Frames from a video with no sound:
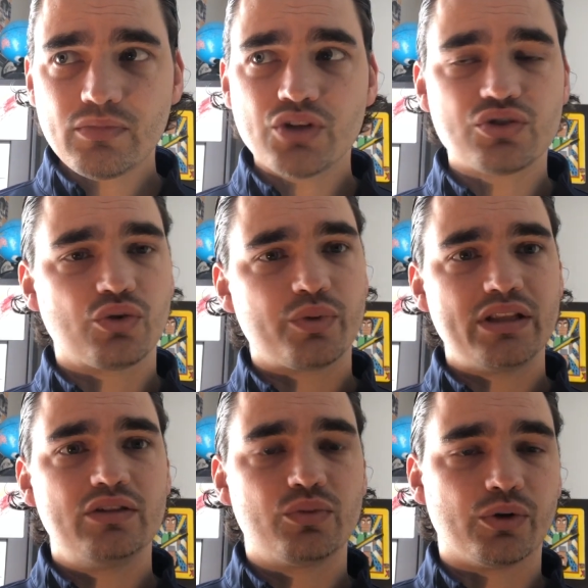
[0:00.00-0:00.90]
So
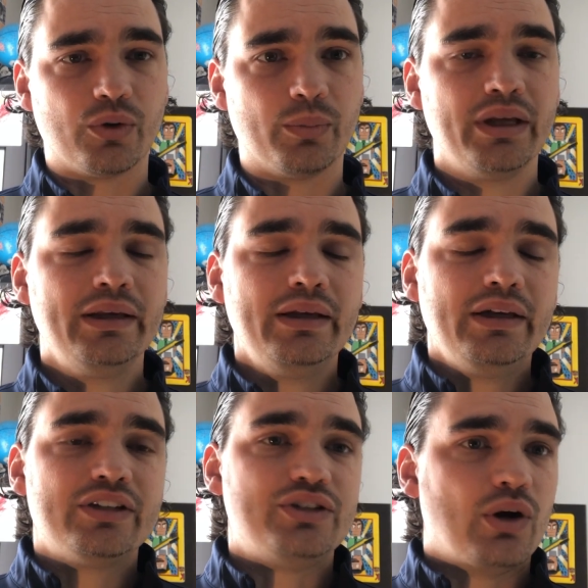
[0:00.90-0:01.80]
read the room.
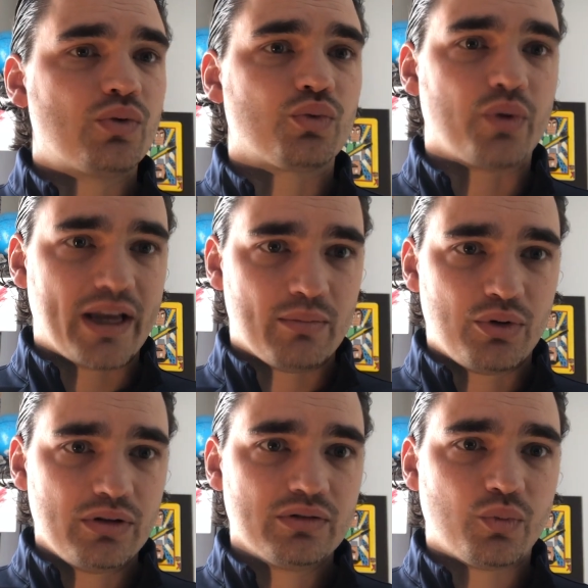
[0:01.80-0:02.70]
Don't
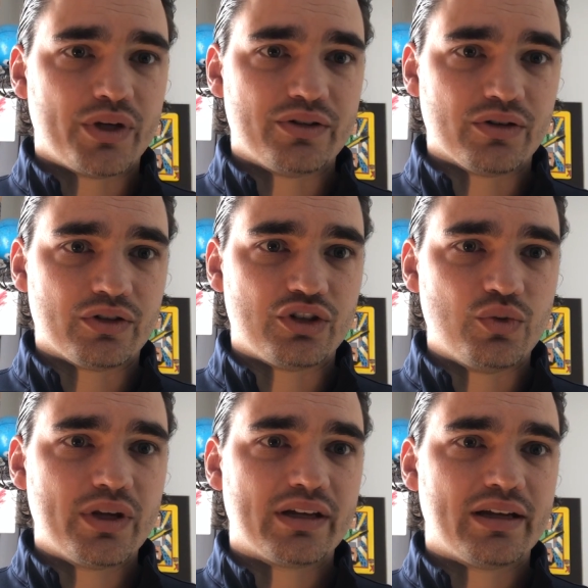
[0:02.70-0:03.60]
ramble. When you're
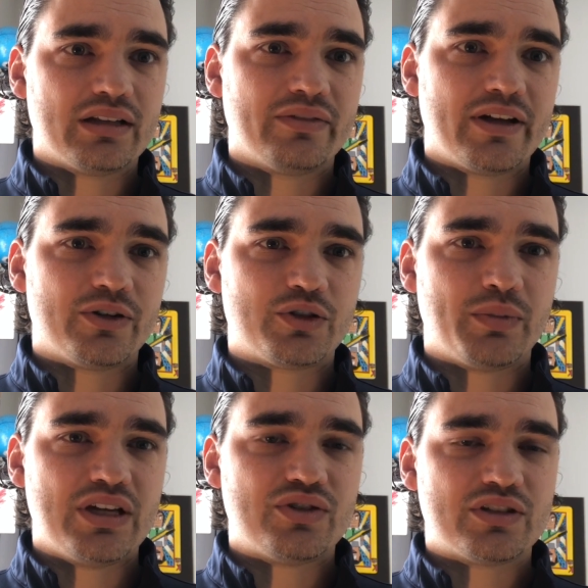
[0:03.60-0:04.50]
doing an elevator
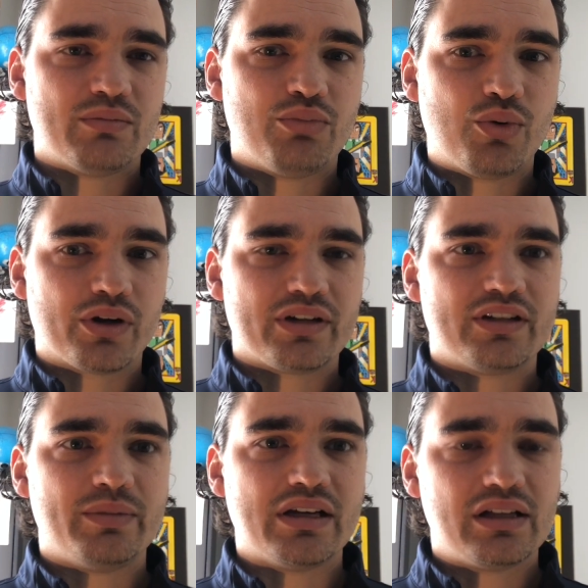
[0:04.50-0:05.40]
speech, it's important
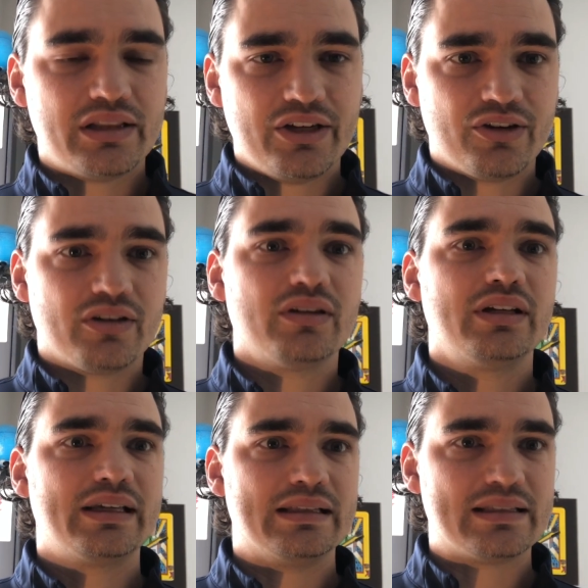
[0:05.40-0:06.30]
to be clear,
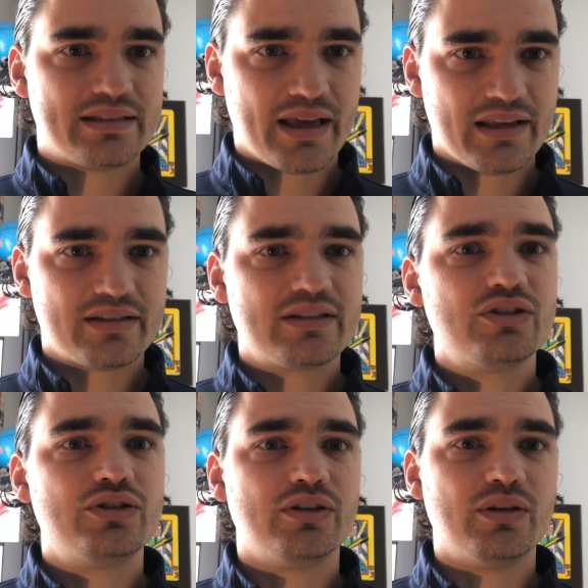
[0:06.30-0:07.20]
concise,
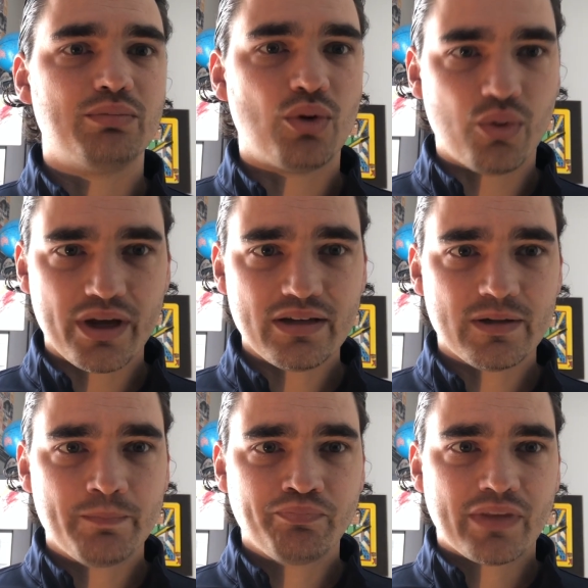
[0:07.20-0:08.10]
to the point,
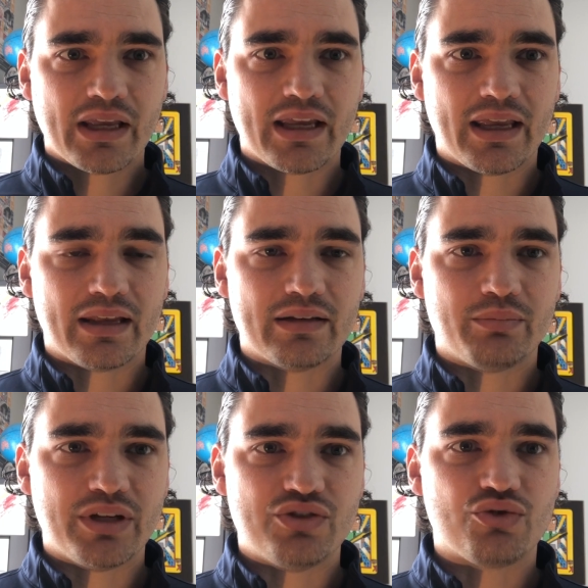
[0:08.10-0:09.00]
and
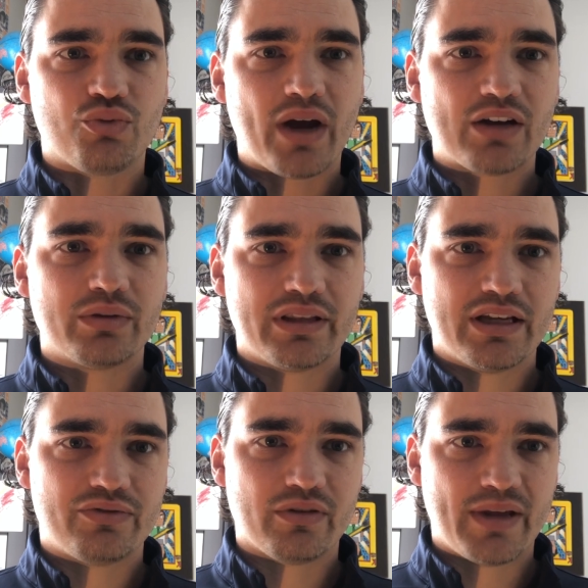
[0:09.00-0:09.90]
be direct with the
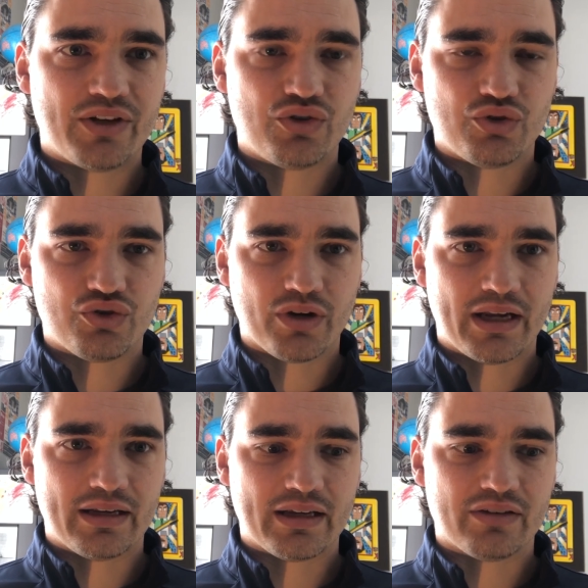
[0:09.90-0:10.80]
information you're
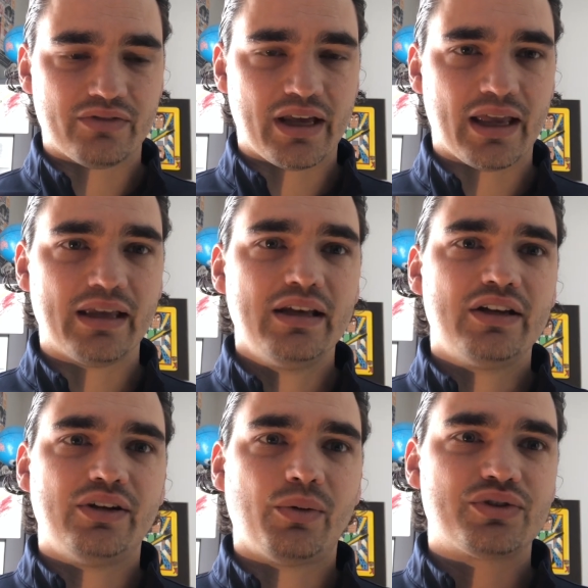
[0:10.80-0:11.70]
trying to convey.
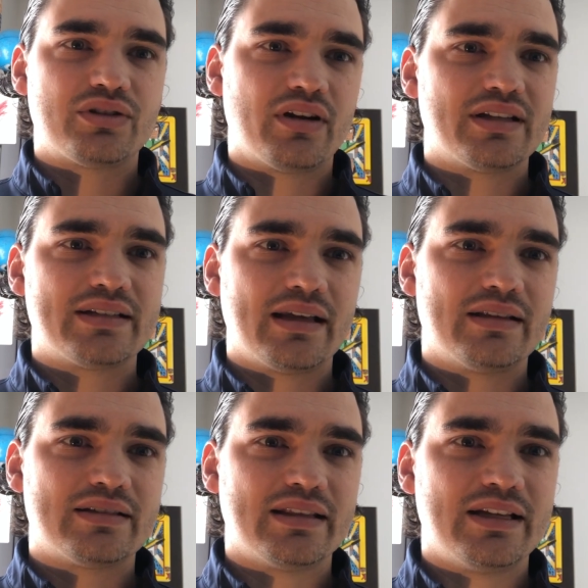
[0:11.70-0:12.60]
Don't start a
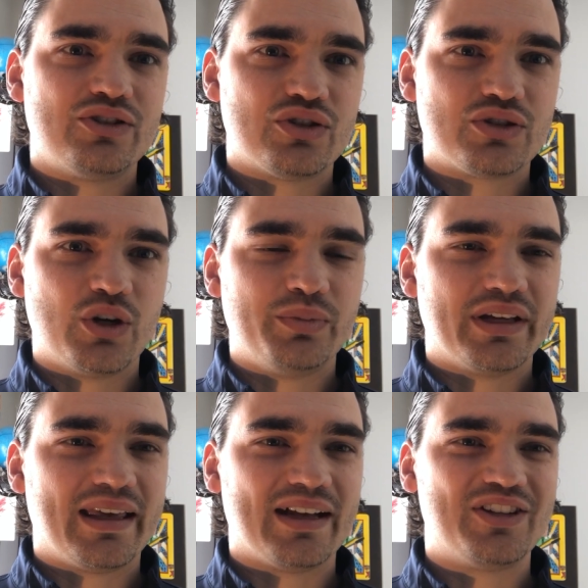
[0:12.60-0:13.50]
sentence and then just hope you
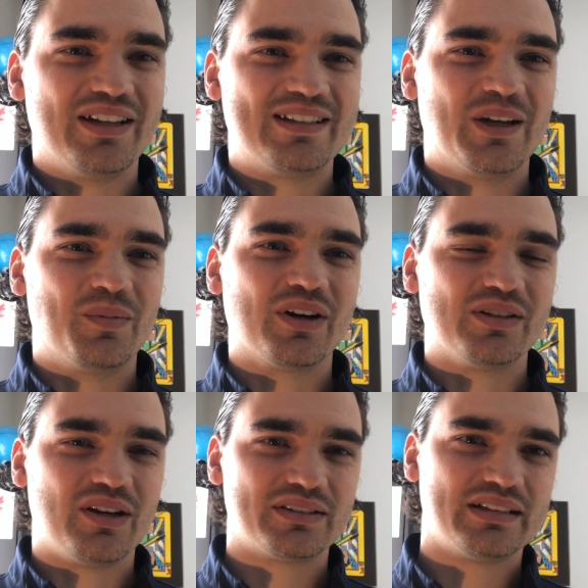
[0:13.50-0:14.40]
catch it somewhere
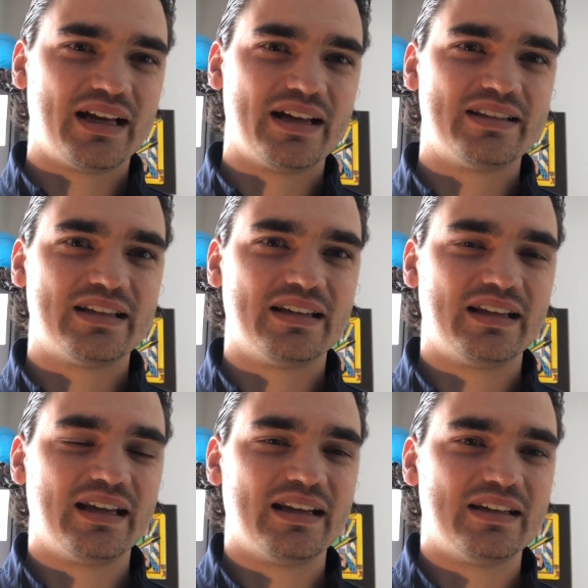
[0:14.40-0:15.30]
along the lines
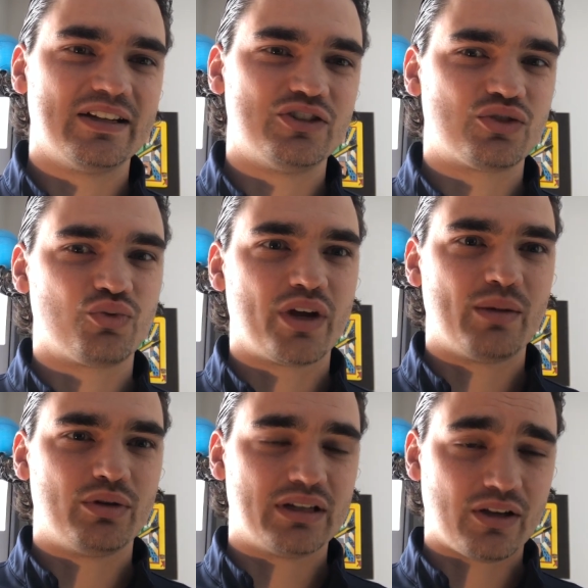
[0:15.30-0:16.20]
and just
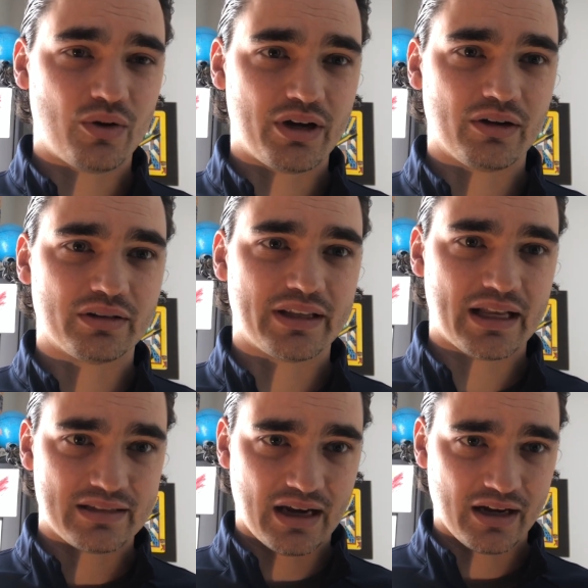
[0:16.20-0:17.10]
ramble incoherently.
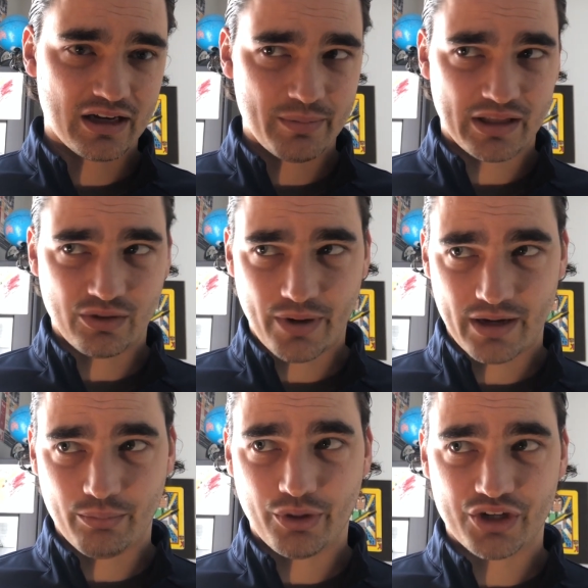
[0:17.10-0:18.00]
That's not going to make the right
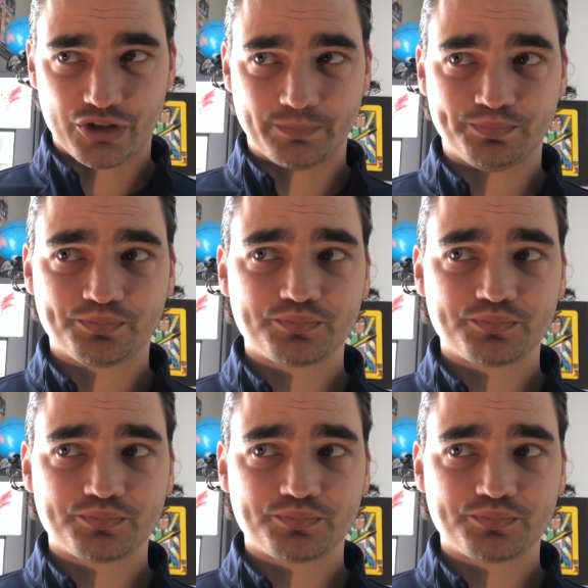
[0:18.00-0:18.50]
impression.